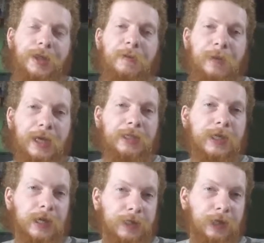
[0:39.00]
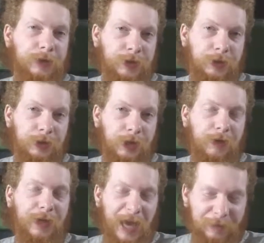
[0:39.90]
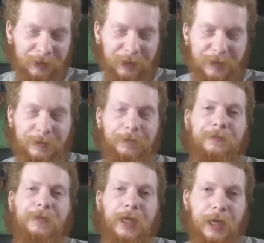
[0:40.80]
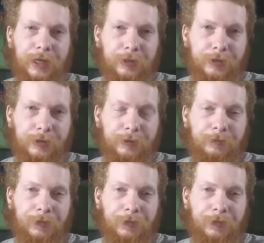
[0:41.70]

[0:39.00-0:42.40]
The basic idea of capitalism is